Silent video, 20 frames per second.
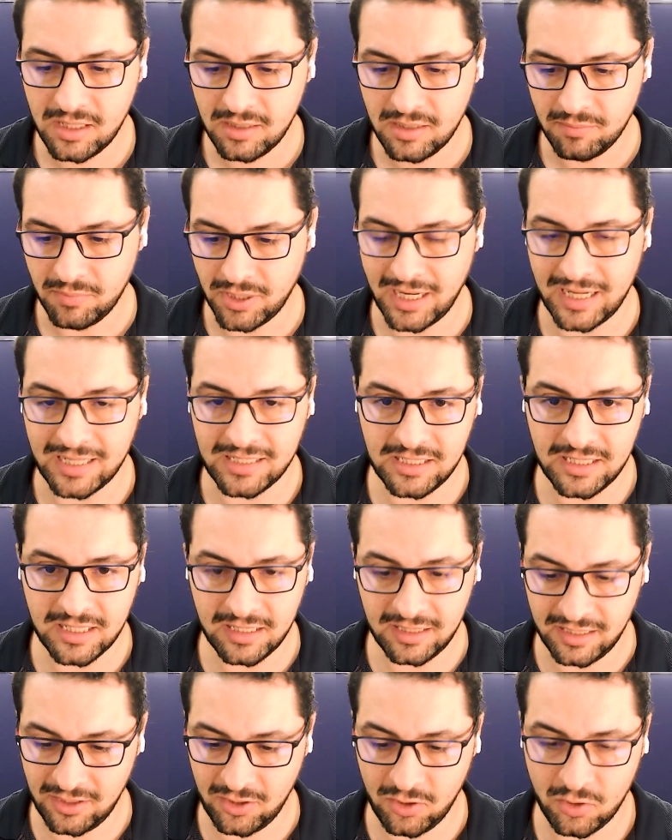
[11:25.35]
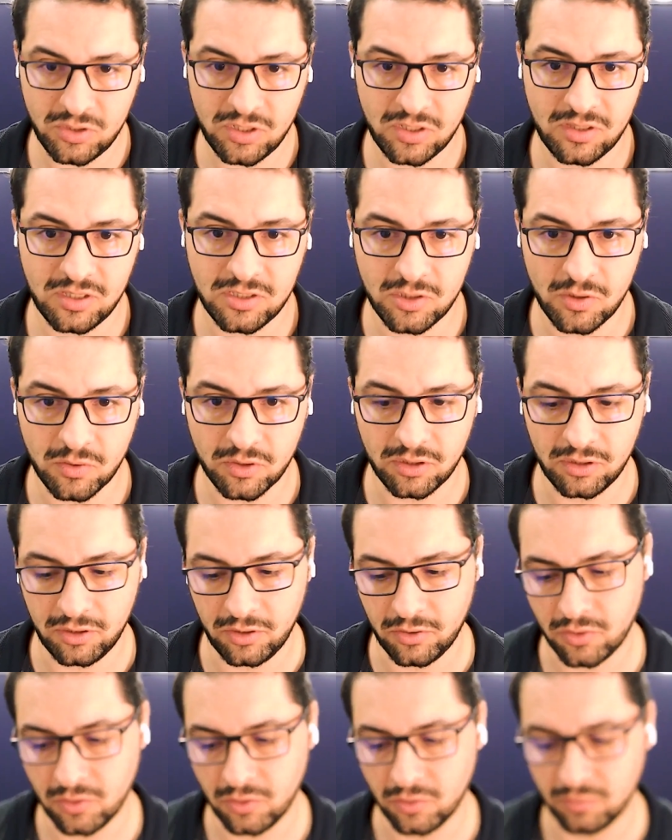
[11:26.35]
But ideally, using these no-code and
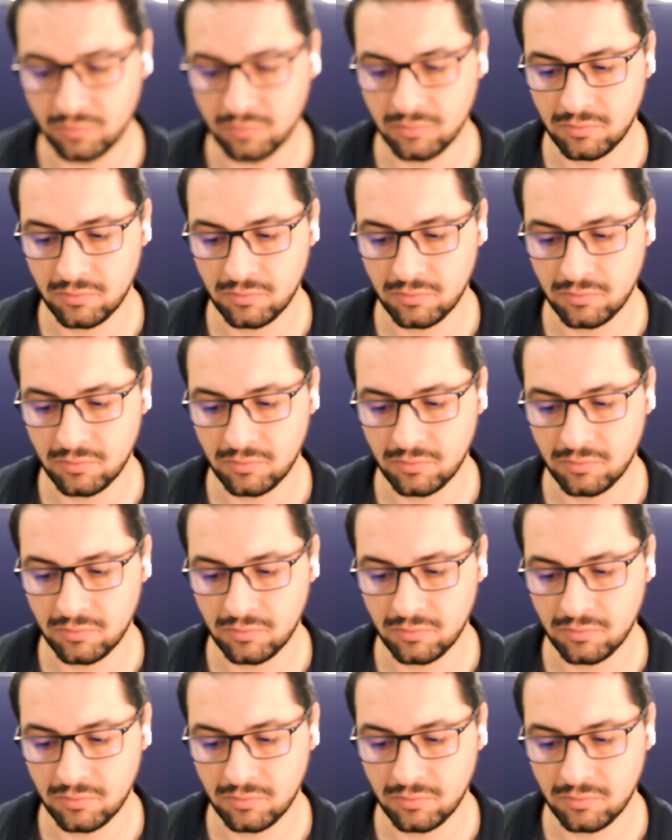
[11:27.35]
low-code